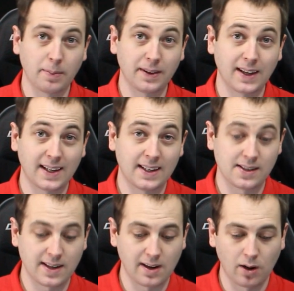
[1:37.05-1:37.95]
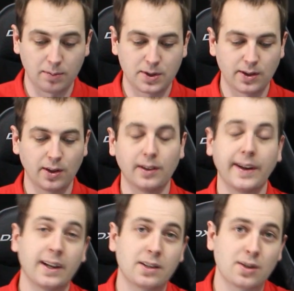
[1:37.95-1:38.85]
but that is an optional
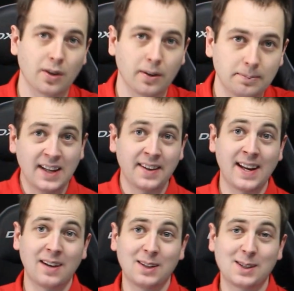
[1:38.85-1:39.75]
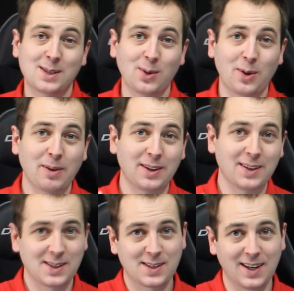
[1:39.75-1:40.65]
extra. Now let's talk about the
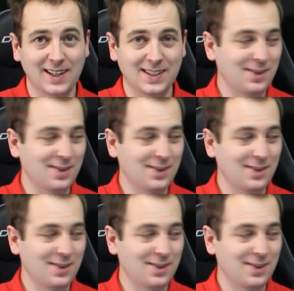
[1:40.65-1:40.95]
design.